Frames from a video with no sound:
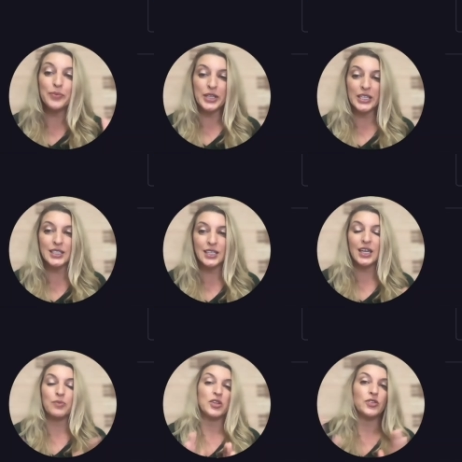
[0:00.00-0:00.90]

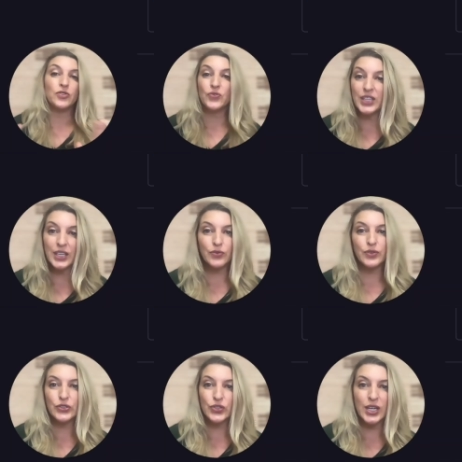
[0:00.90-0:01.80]
in. I'm on the 3-day
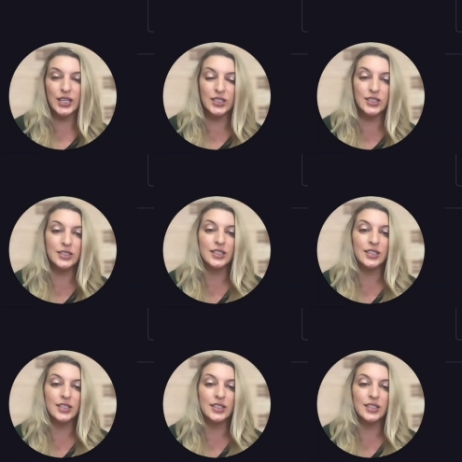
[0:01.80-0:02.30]
free trial.